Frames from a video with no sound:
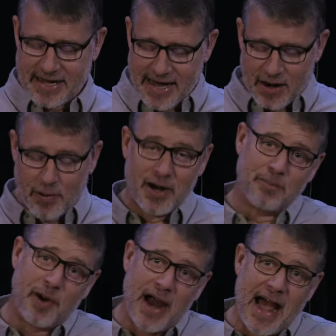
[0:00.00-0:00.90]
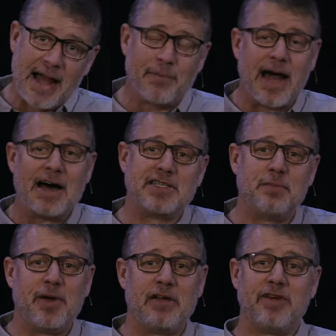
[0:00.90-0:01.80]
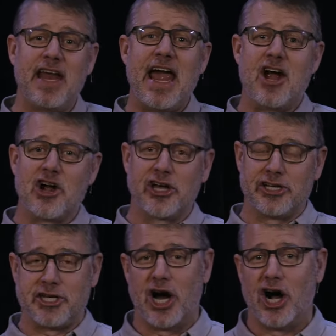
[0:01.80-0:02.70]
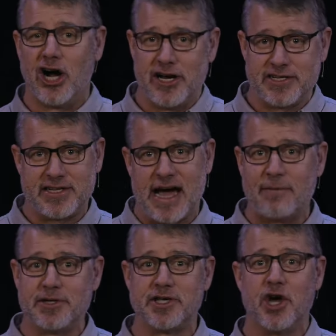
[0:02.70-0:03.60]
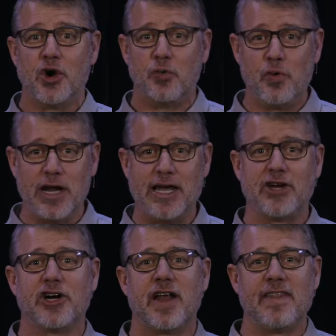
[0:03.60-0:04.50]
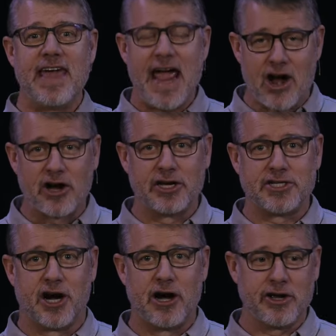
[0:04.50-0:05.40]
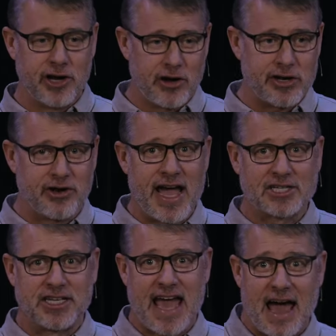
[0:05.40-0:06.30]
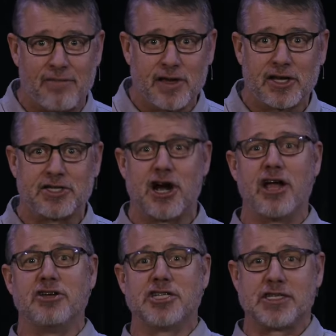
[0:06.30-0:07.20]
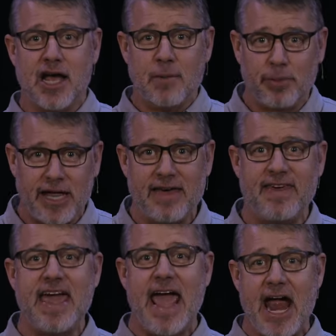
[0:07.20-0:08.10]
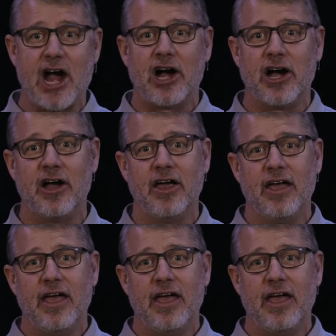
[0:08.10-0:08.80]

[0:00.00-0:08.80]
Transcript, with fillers: I don't want to brag, but I was a bit of an air guitarist. I was really good on the air guitar. You know, you don't actually have the guitar, you just play the air.